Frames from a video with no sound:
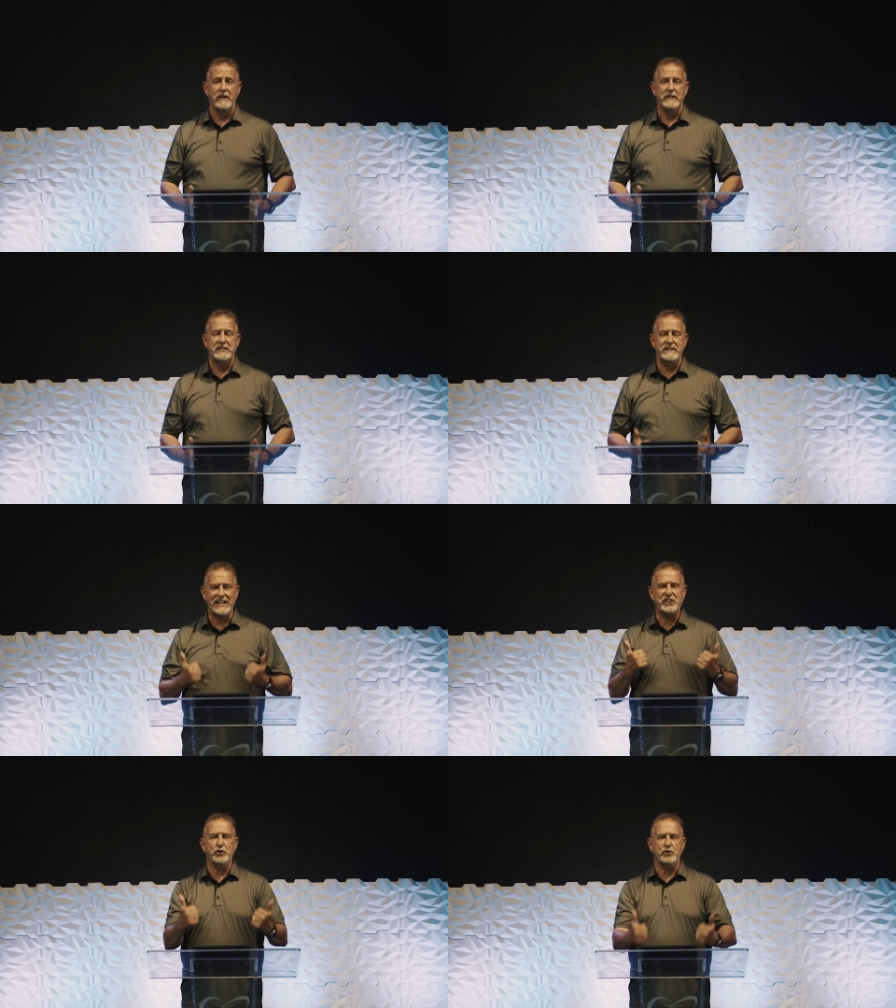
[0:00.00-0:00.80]
See,
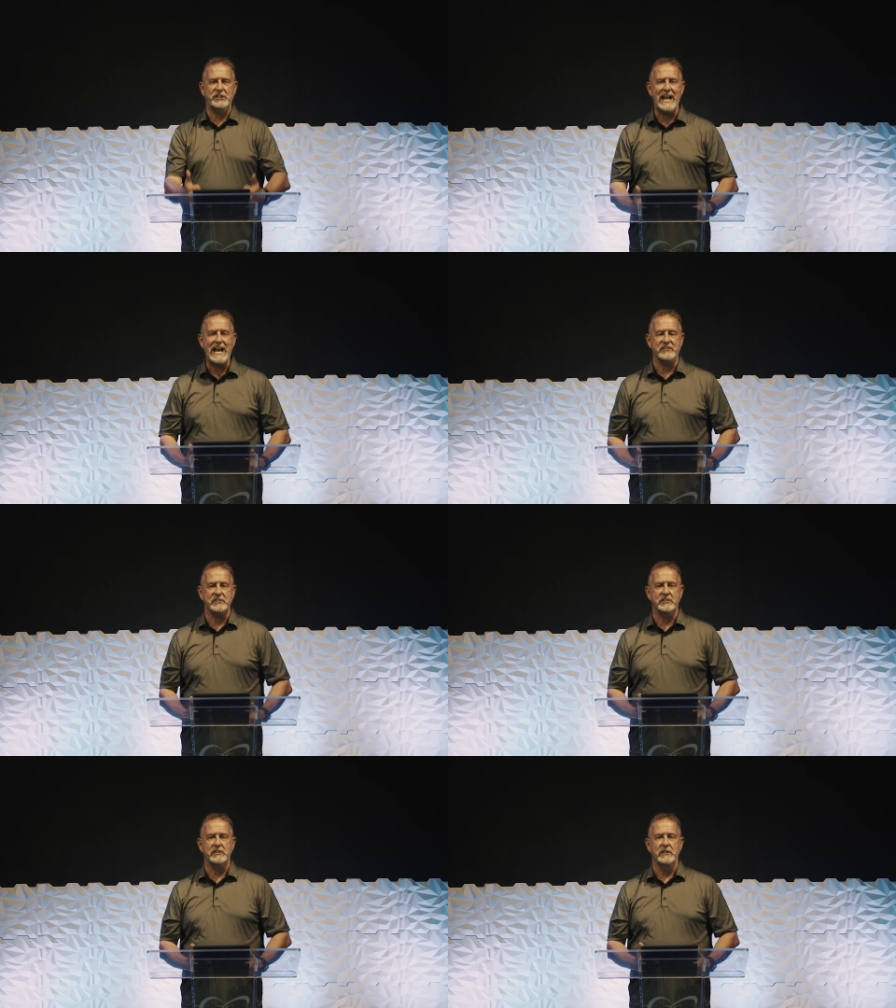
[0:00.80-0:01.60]
that's your
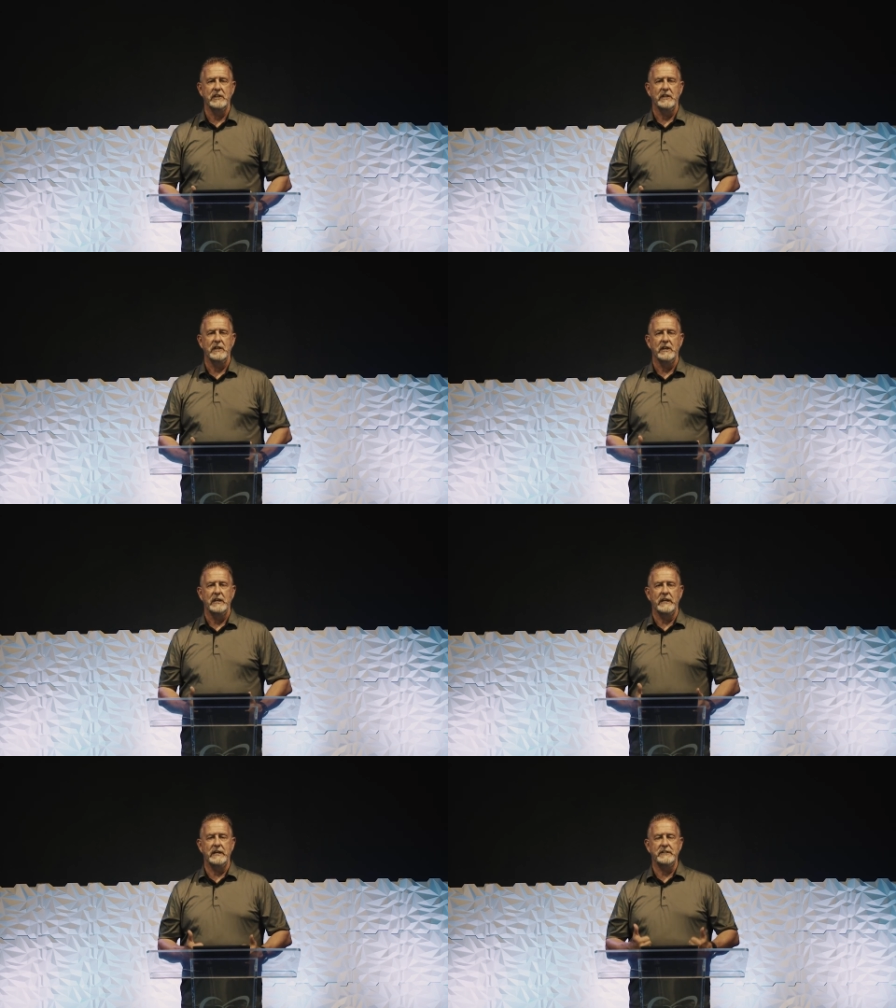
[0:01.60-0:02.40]
test.
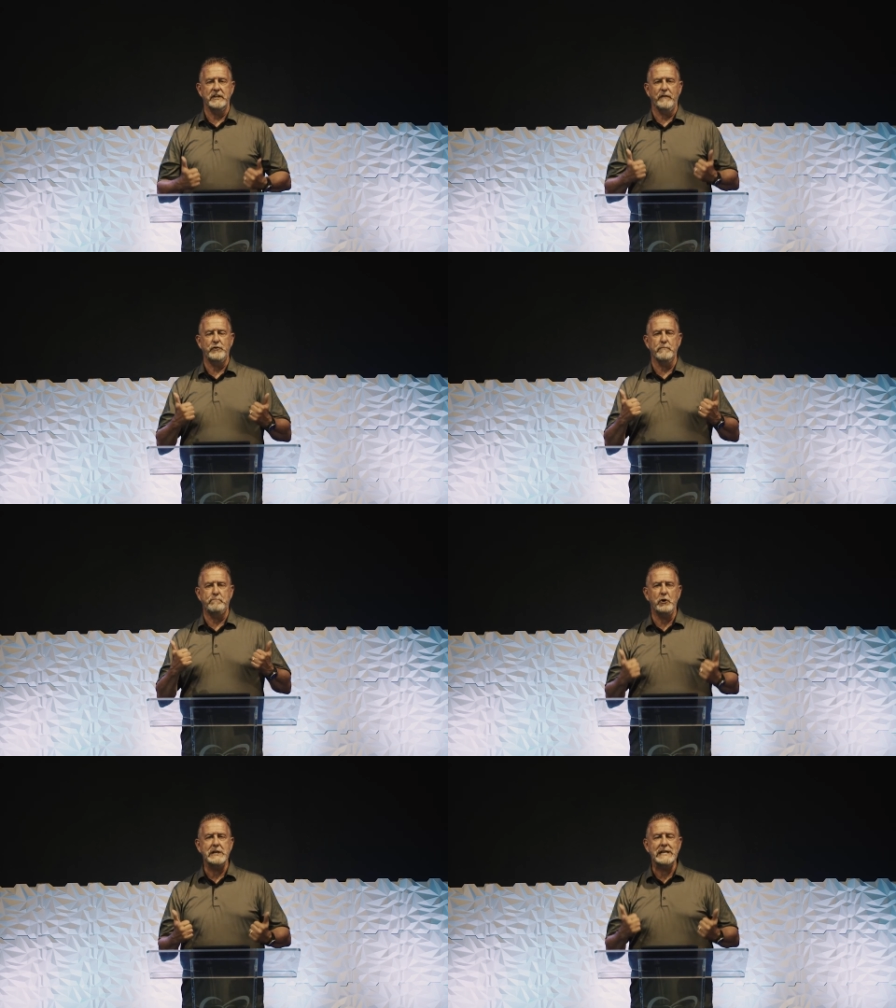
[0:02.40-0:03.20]
Is if you're
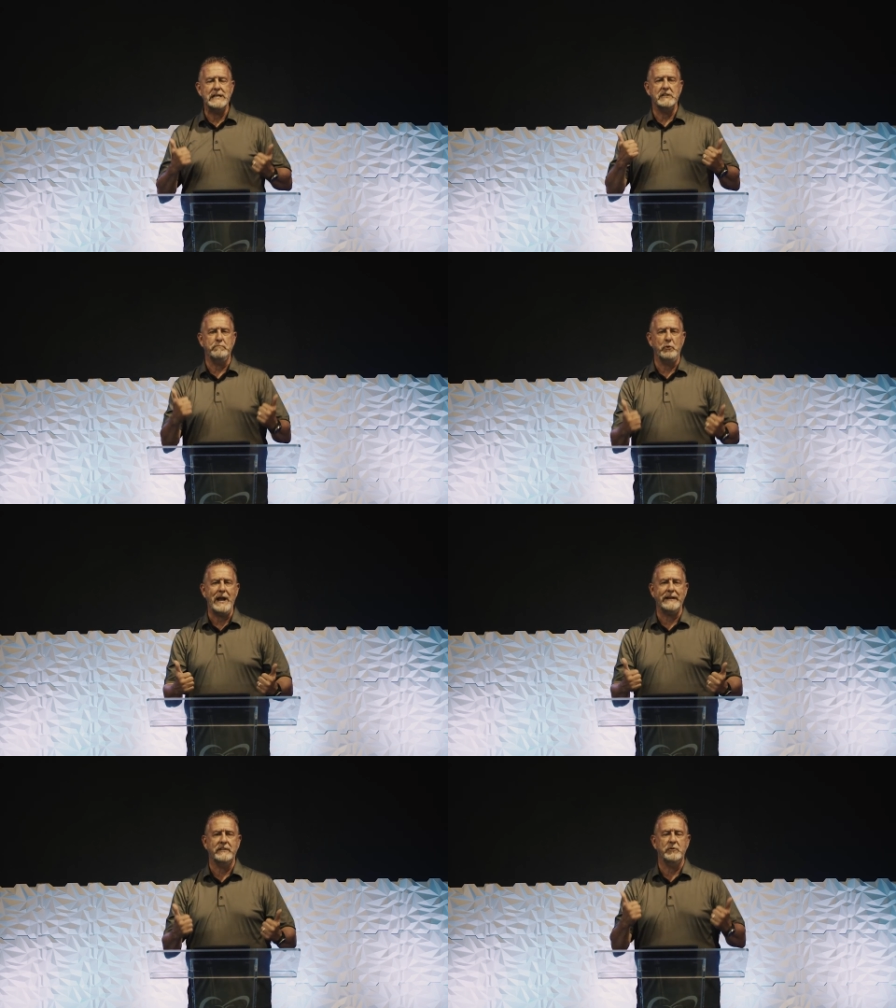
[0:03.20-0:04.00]
putting into
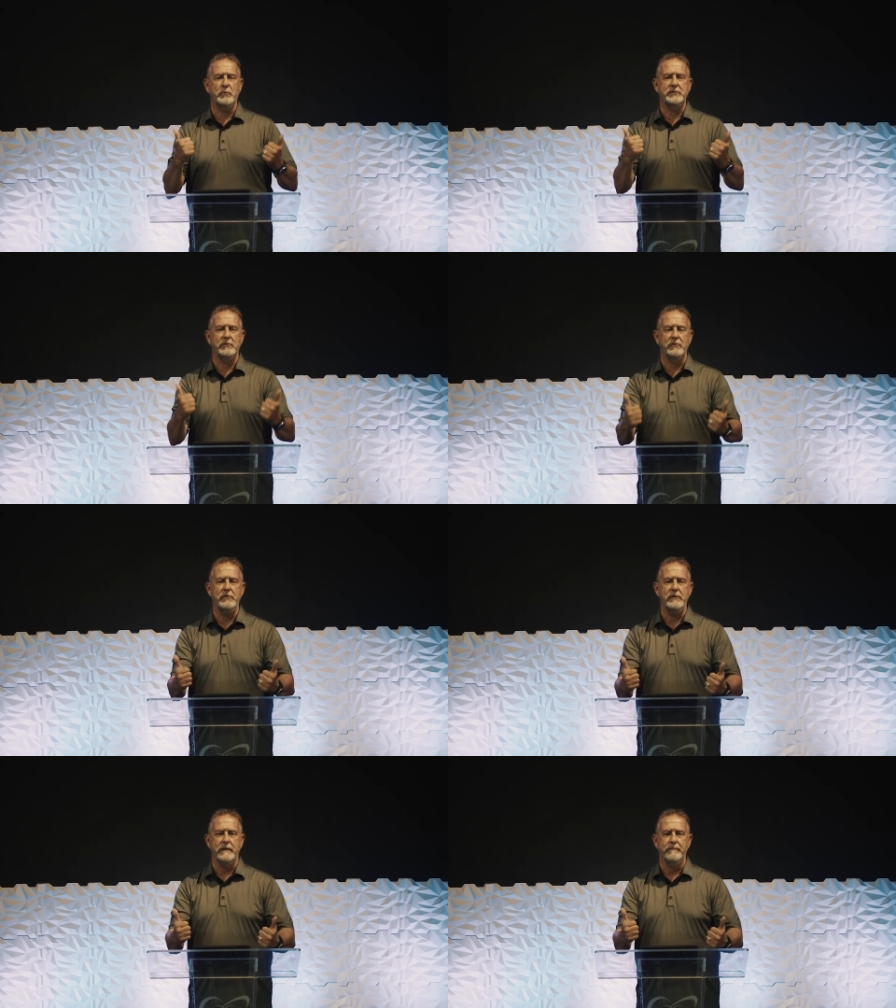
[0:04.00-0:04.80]
practice what you're
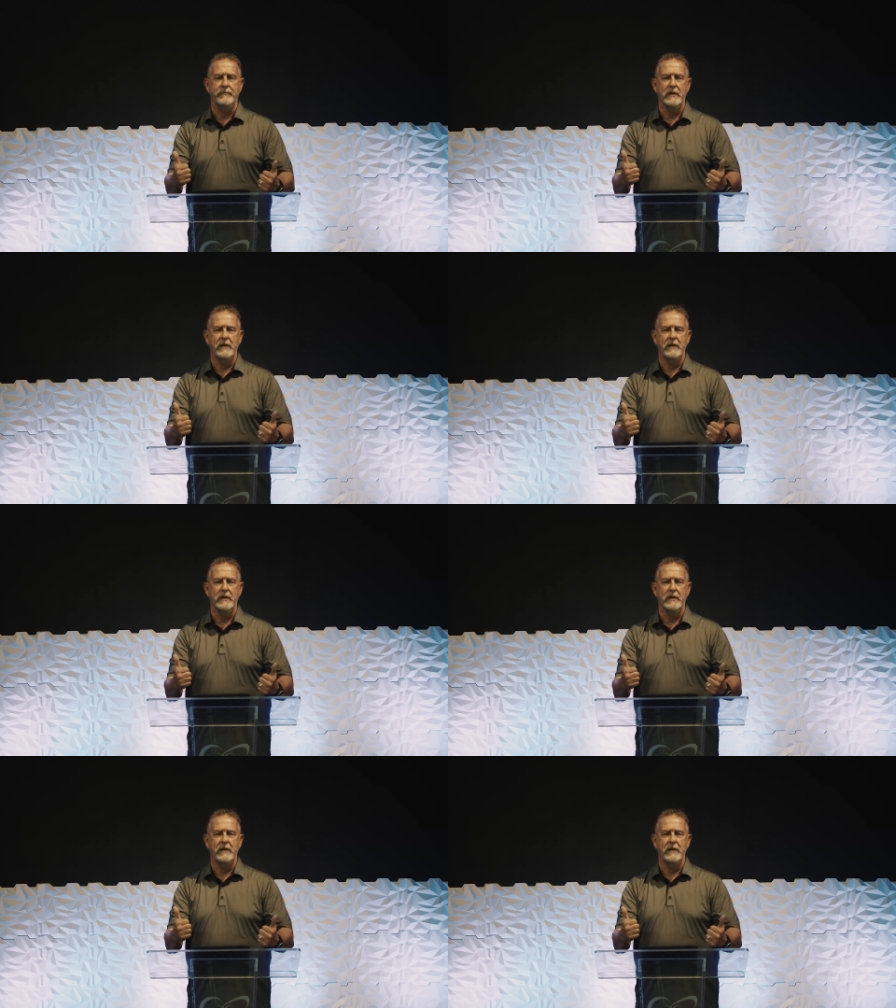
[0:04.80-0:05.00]
learning.